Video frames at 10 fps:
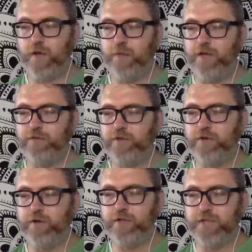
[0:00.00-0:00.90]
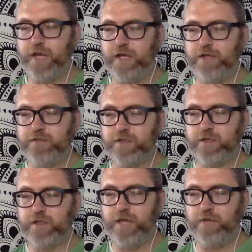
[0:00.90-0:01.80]
I'm kind of curious, as
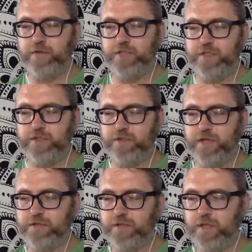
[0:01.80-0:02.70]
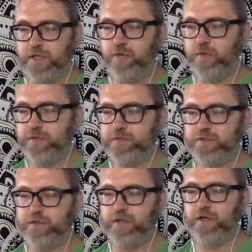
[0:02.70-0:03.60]
a language teacher and as a linguist,
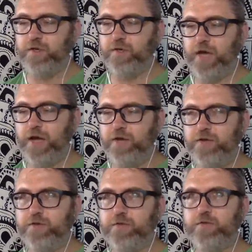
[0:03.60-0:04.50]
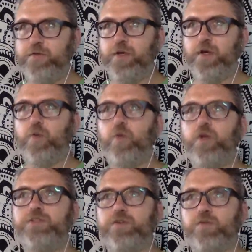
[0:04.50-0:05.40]
uh, how do you,
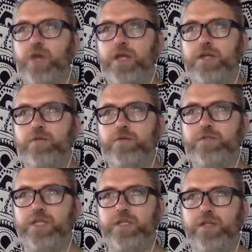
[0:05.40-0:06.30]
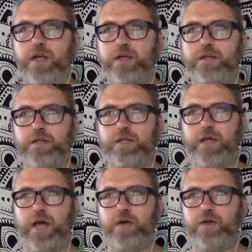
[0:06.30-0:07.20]
what is your writing routine like? Like,
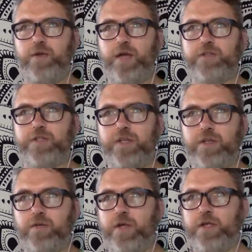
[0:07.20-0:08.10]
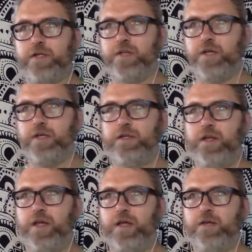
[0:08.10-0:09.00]
how do you actually get your writing
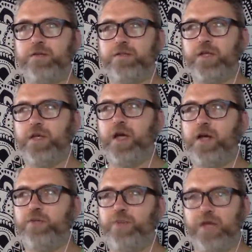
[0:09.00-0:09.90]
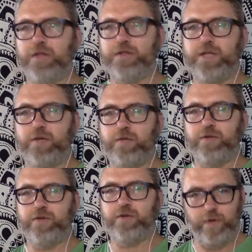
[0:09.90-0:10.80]
done, and how do you balance that
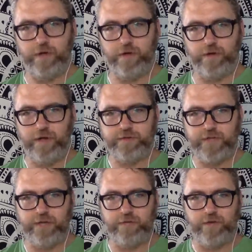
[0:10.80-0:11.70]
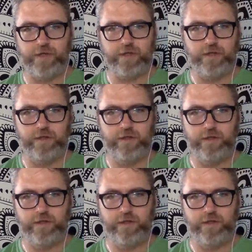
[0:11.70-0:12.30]
with your career outside of writing?